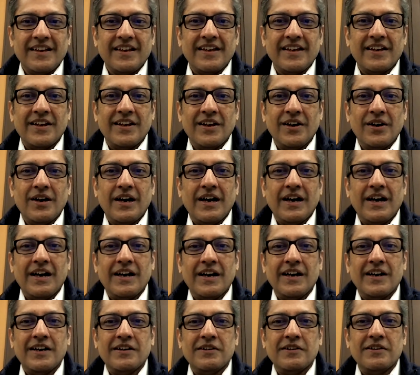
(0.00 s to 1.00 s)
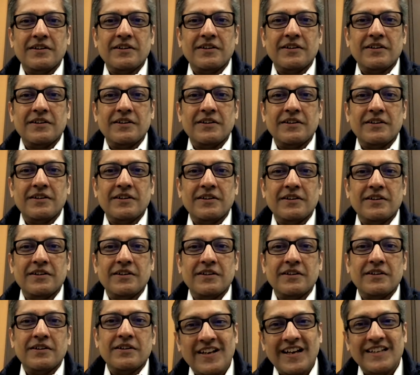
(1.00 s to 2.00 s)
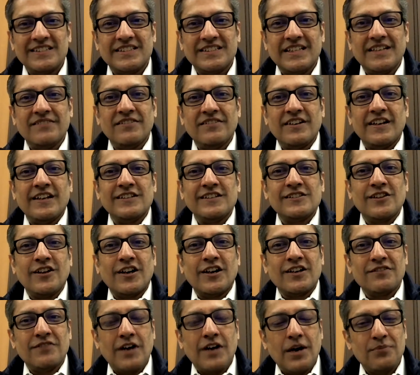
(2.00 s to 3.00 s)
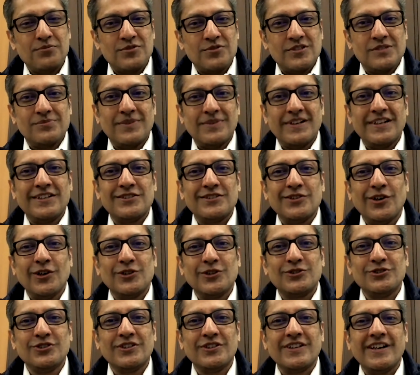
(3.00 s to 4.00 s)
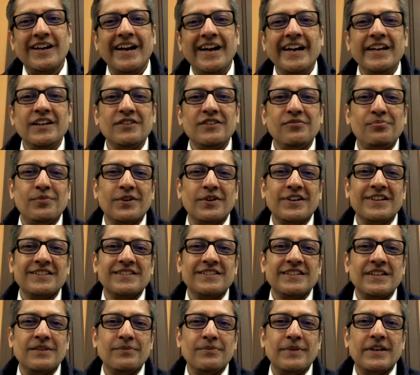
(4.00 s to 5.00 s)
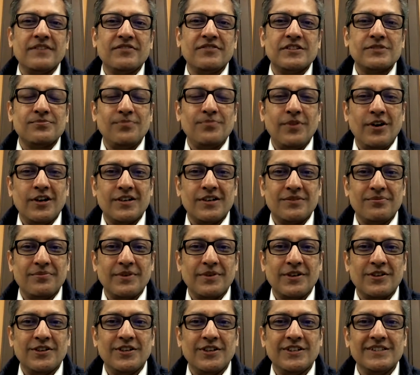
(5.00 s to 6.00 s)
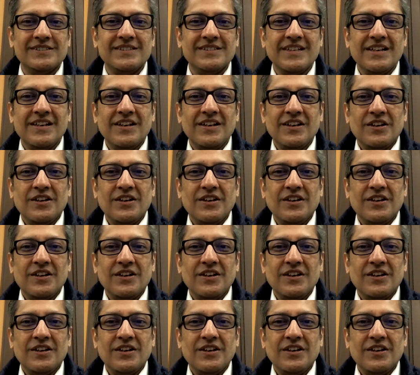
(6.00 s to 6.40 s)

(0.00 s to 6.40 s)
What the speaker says: Digitalization has given us a lot of options, but it's also kind of put us in a bit of a spot, because